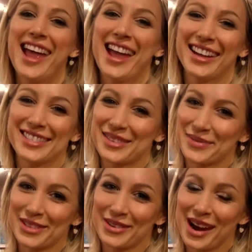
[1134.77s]
And
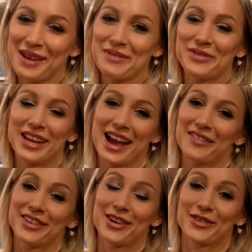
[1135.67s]
subscribe if you
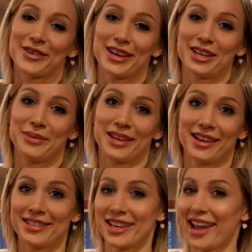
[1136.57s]
haven't already,
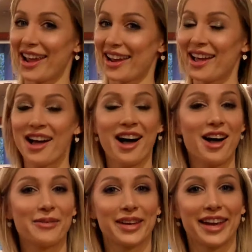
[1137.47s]
because hey,
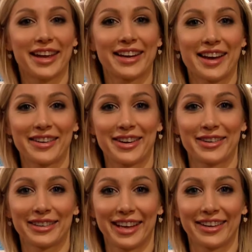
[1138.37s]
I'll be hanging out
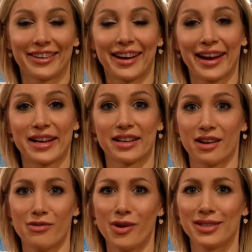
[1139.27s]
here later and
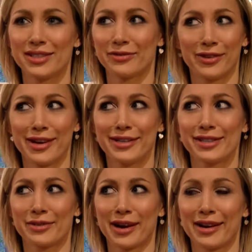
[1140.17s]
I'll want some friends
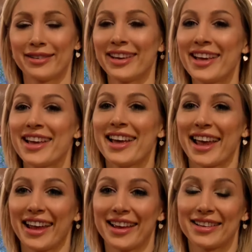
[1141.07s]
around,
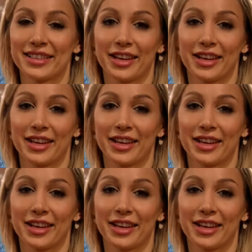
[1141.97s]
and